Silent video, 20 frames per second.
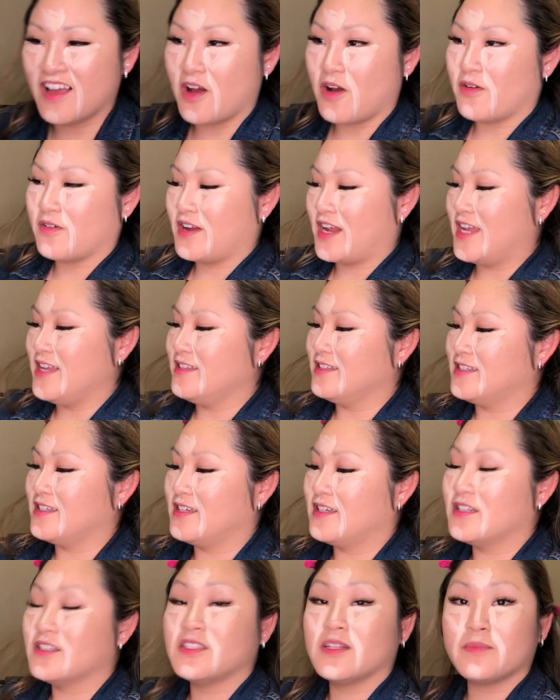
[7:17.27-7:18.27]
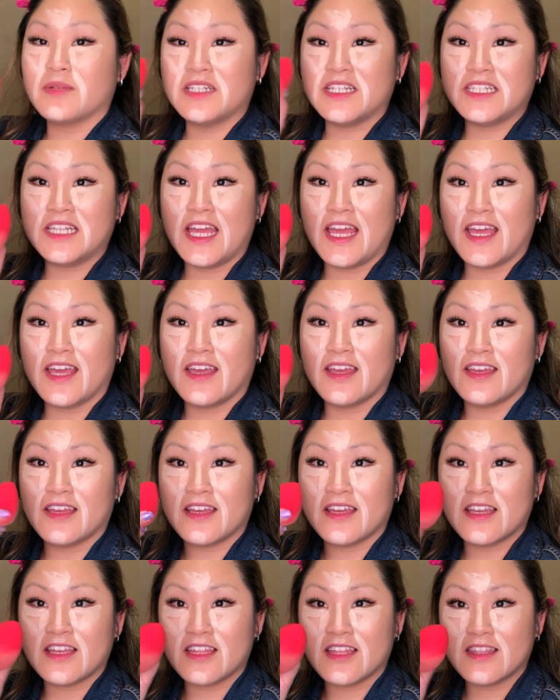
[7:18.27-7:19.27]
All right, so I'm gonna take
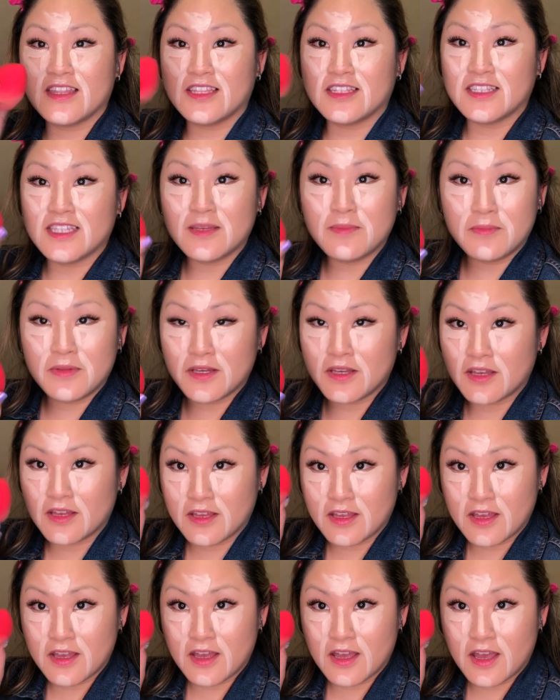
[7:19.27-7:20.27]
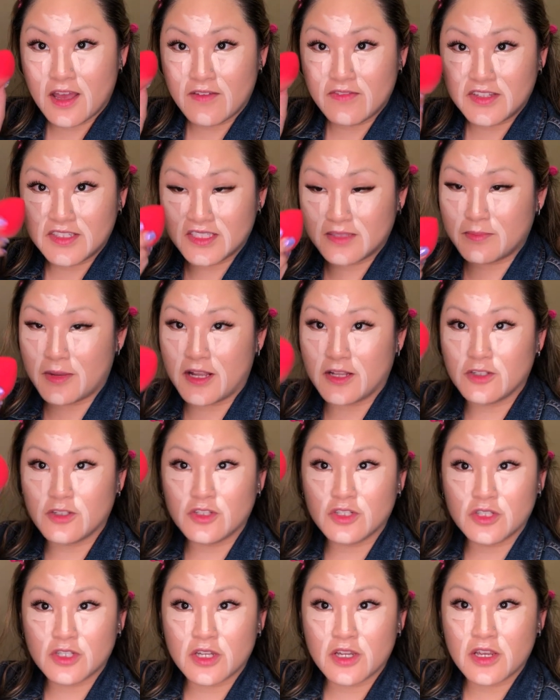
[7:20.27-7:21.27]
the tip of the
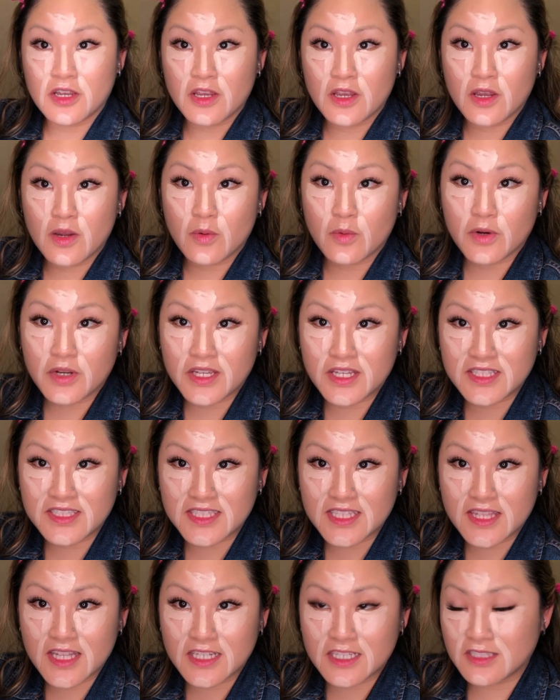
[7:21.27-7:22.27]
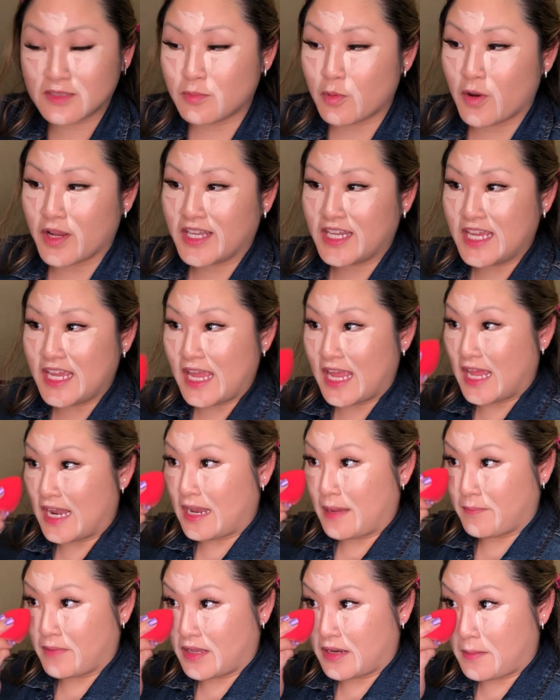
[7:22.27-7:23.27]
sponge where you can see that it's pointy, and
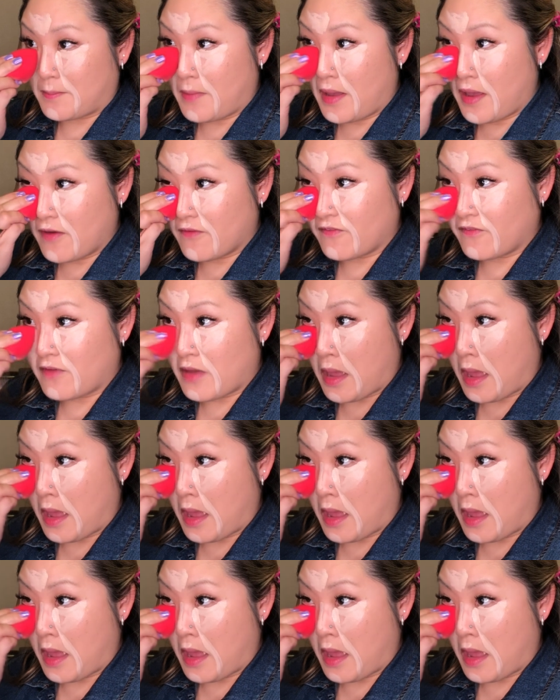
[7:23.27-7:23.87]
I'm gonna buff.